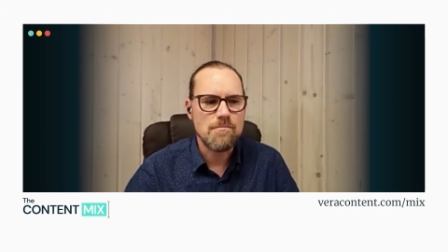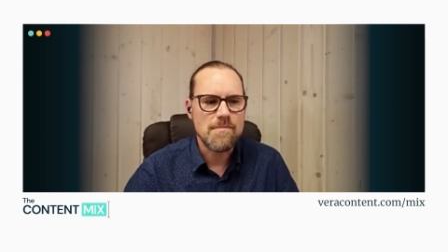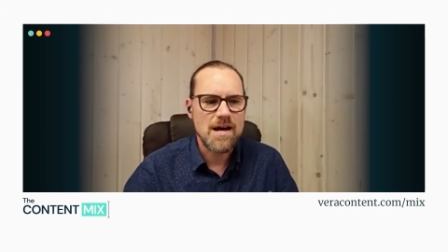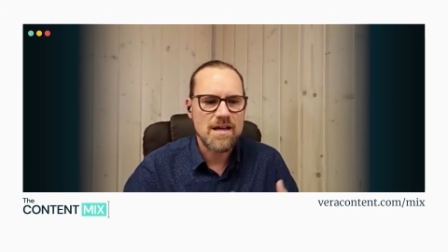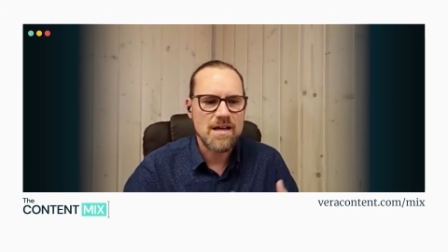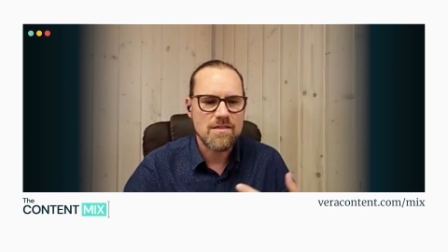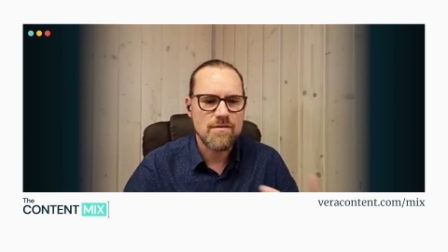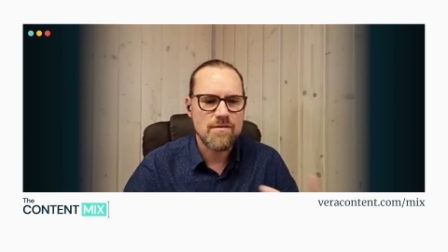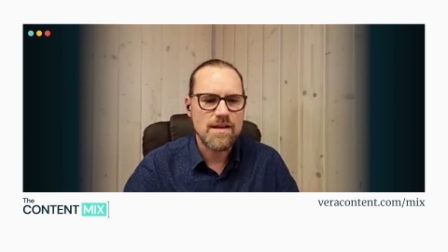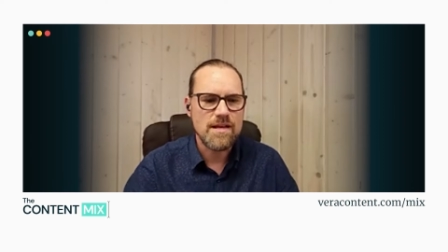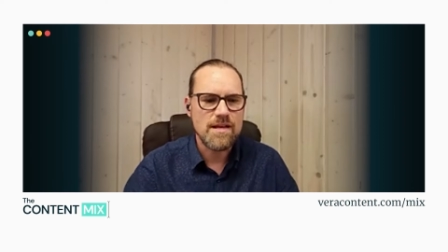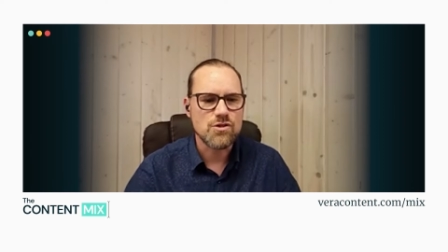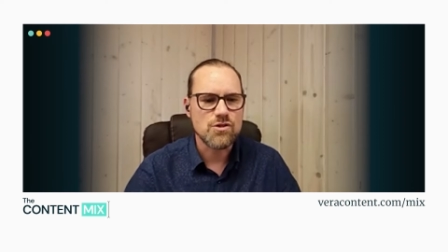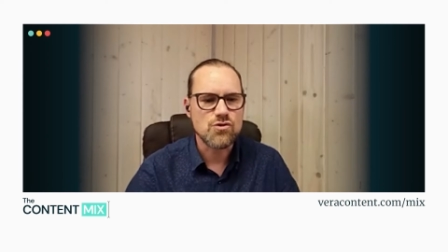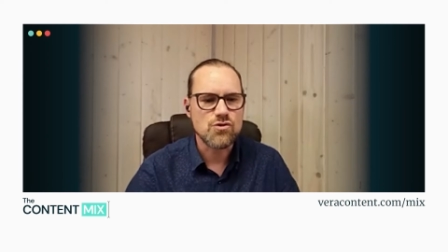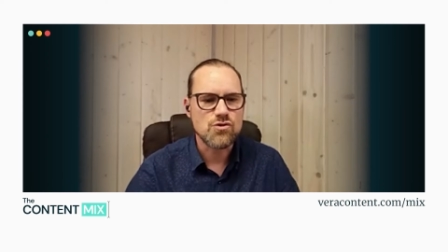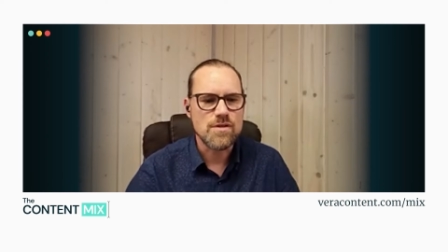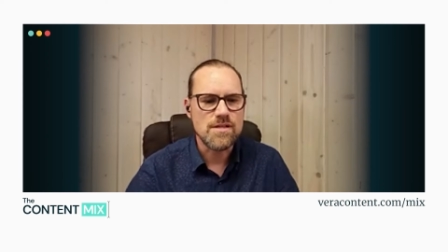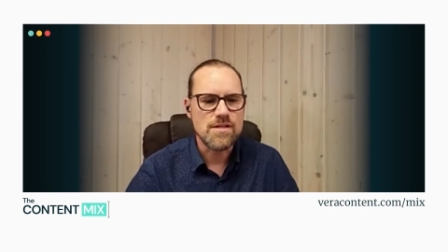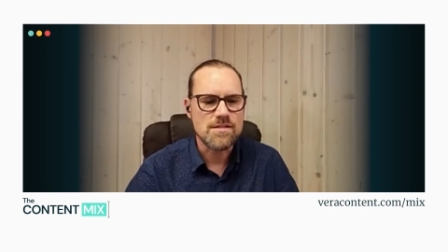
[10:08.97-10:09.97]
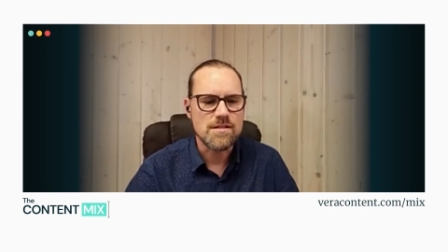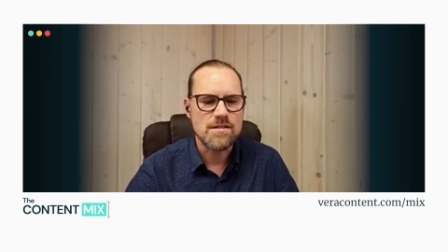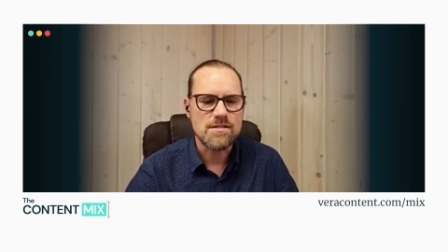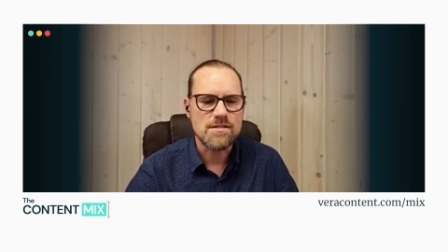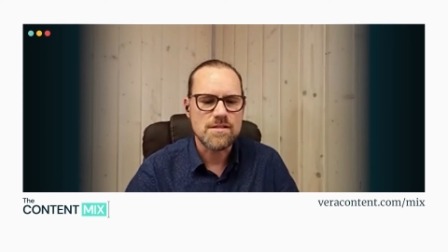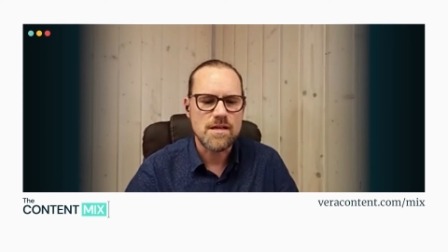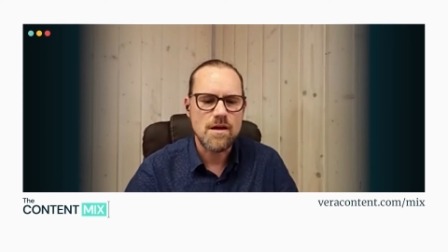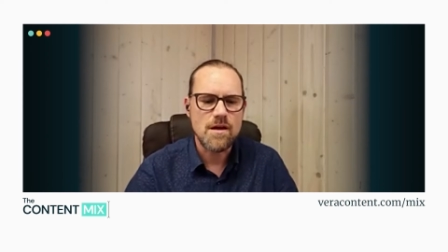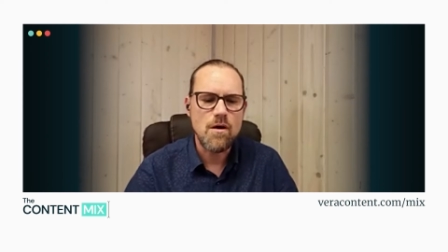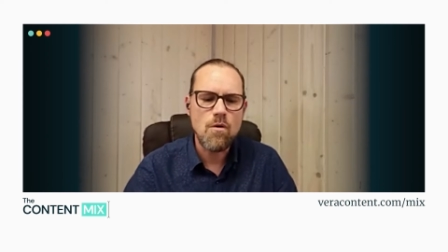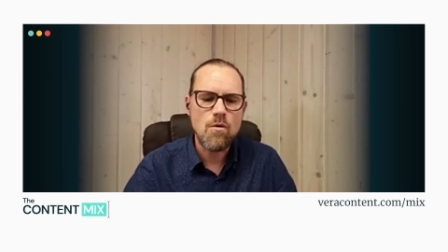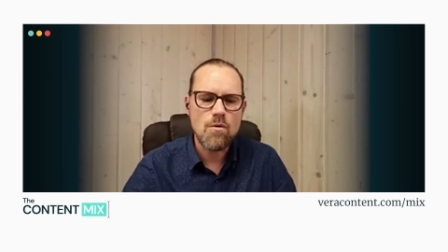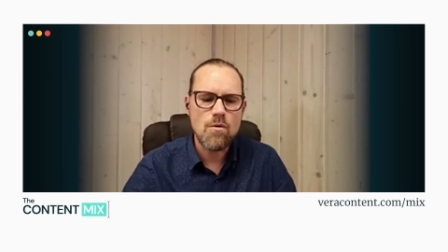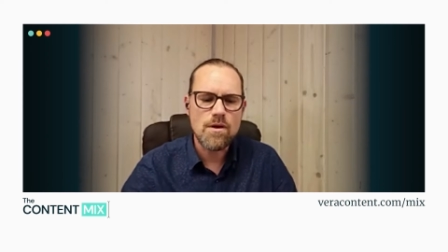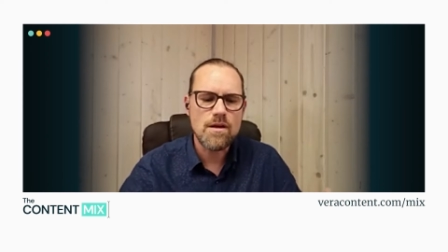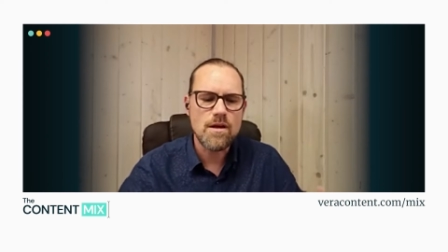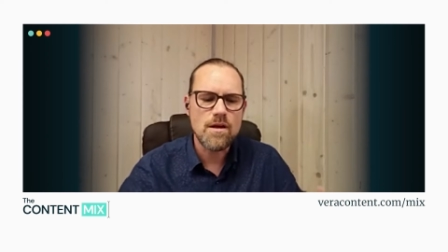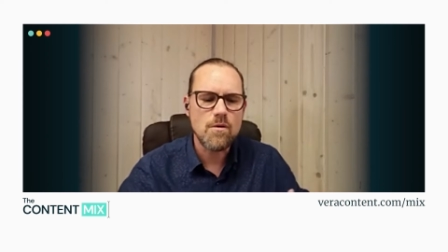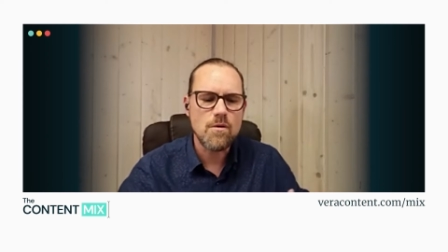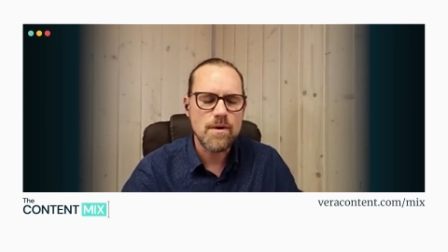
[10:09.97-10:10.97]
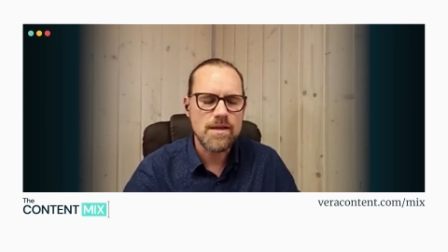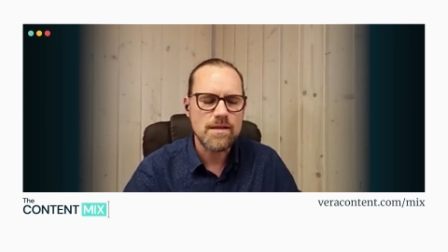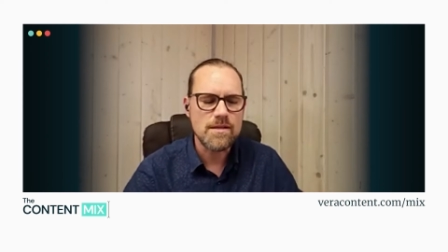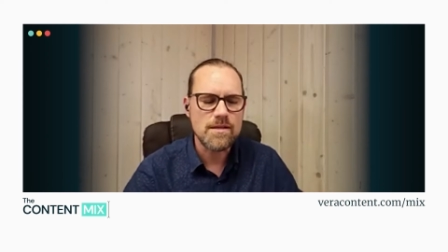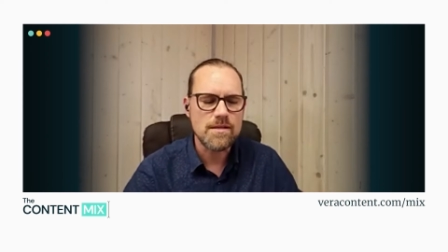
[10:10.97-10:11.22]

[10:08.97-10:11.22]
other industries and you say, oh, you know, we did,